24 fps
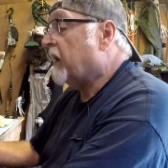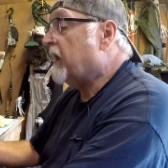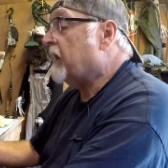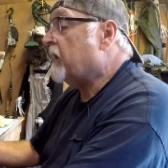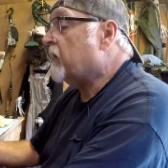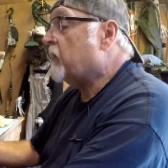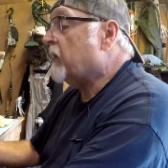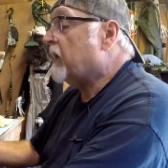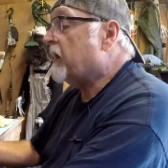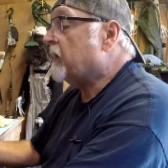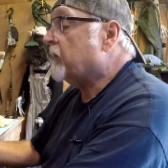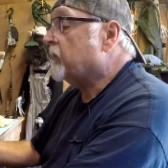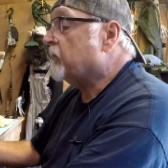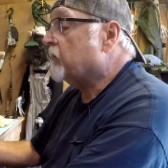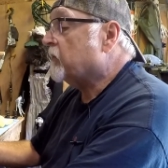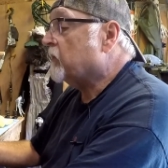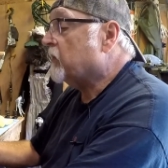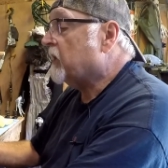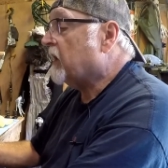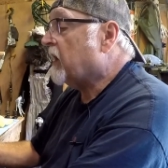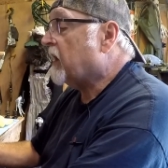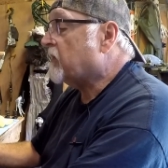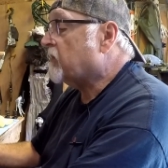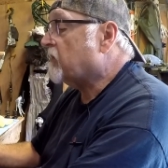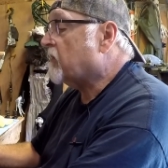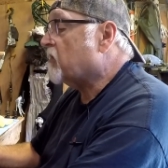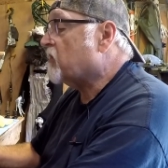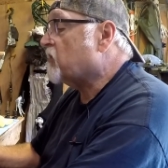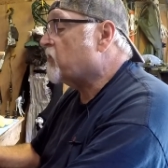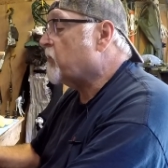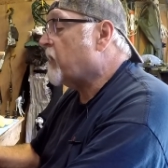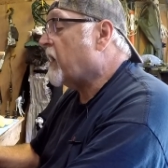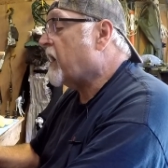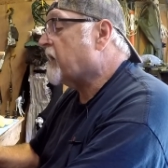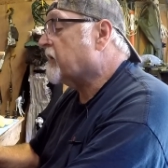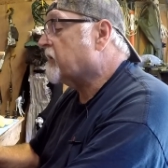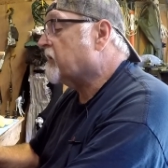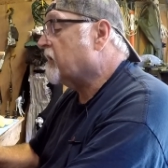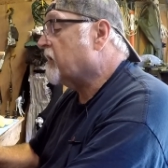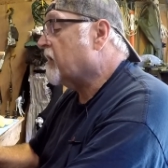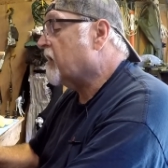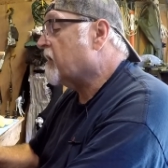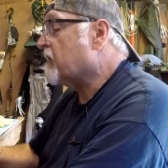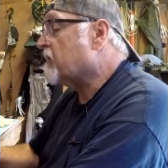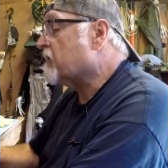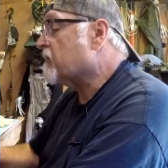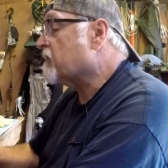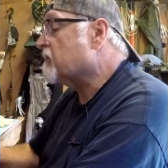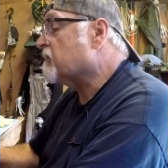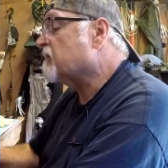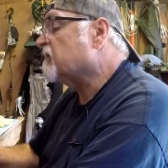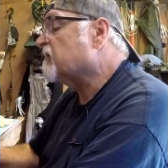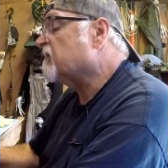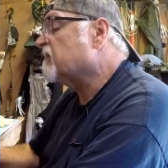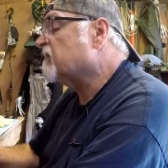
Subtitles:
anyway, we got this back together.